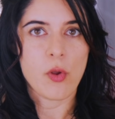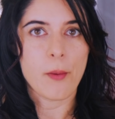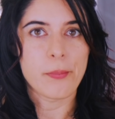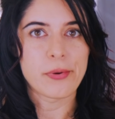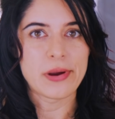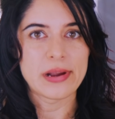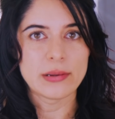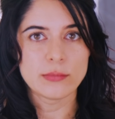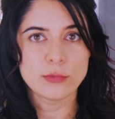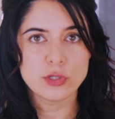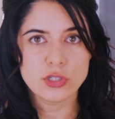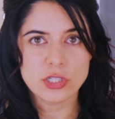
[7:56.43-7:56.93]
A
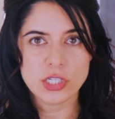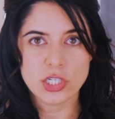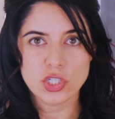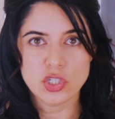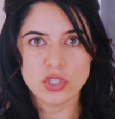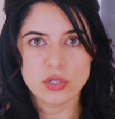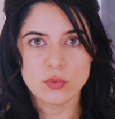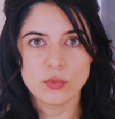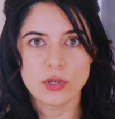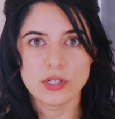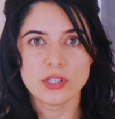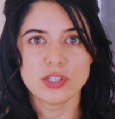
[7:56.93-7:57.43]
Primal
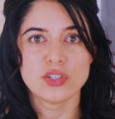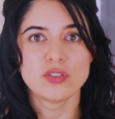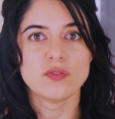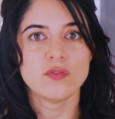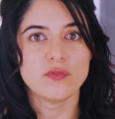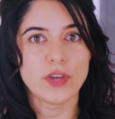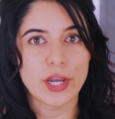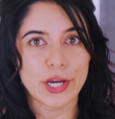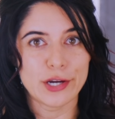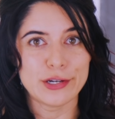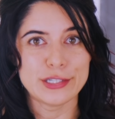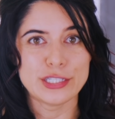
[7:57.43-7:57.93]
Kitchen one is
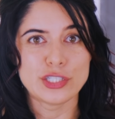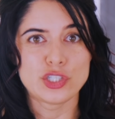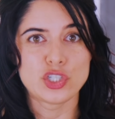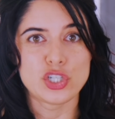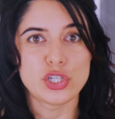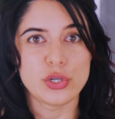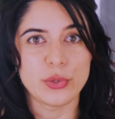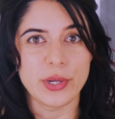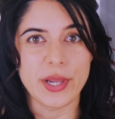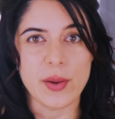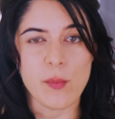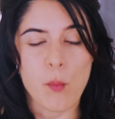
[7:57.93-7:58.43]
very
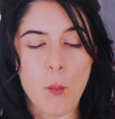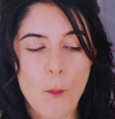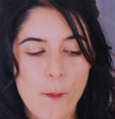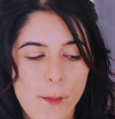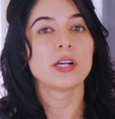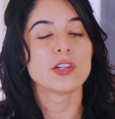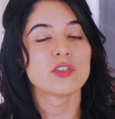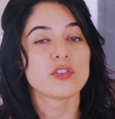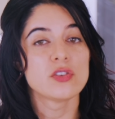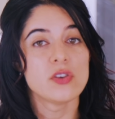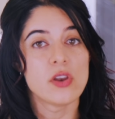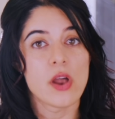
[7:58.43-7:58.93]
chewy.
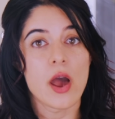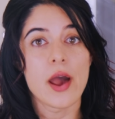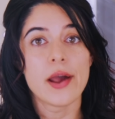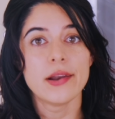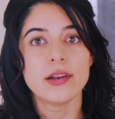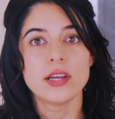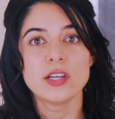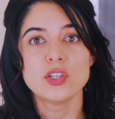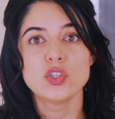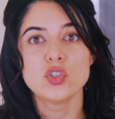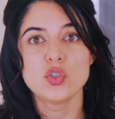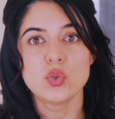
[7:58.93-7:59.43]
It's
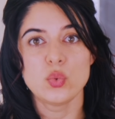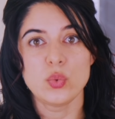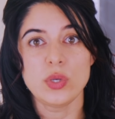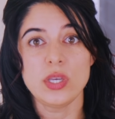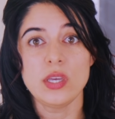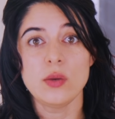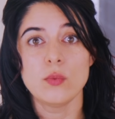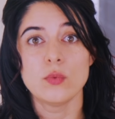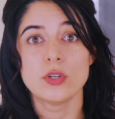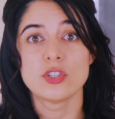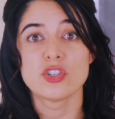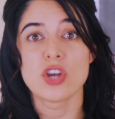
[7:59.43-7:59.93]
not as
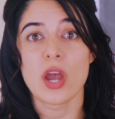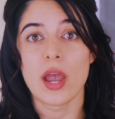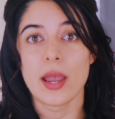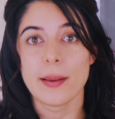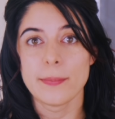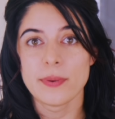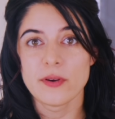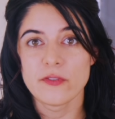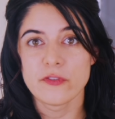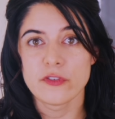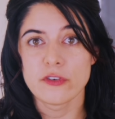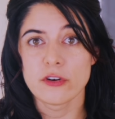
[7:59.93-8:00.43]
sweet, which
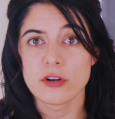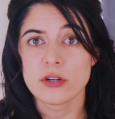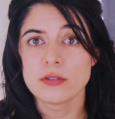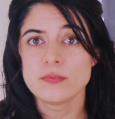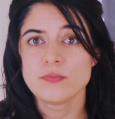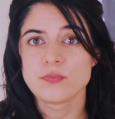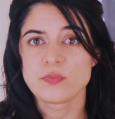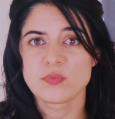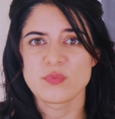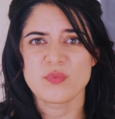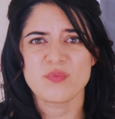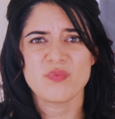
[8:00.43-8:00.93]
I
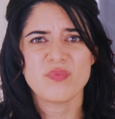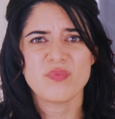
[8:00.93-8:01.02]
prefer.